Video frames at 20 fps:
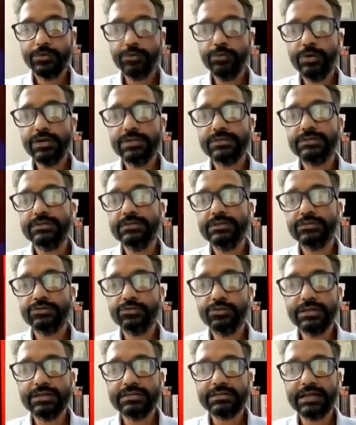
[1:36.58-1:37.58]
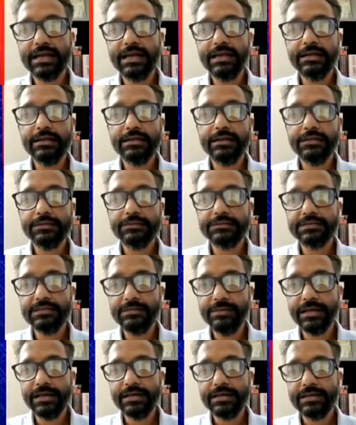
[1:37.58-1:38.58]
towards the Sohna side.
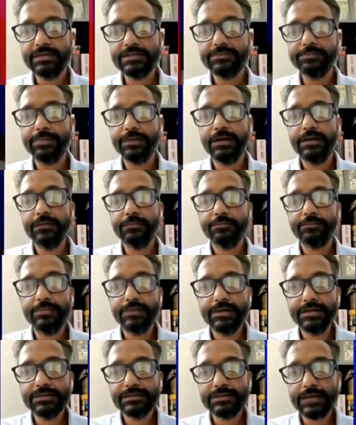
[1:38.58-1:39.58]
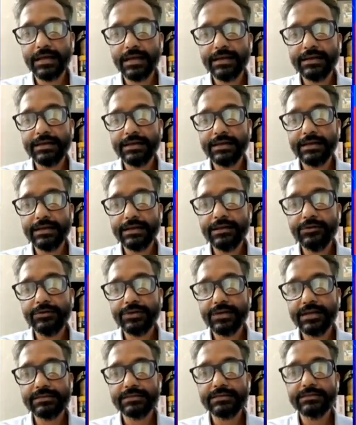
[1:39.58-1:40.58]
CBI is is carrying out
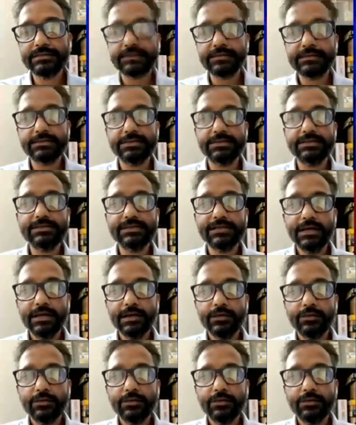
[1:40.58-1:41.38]
raids and searches.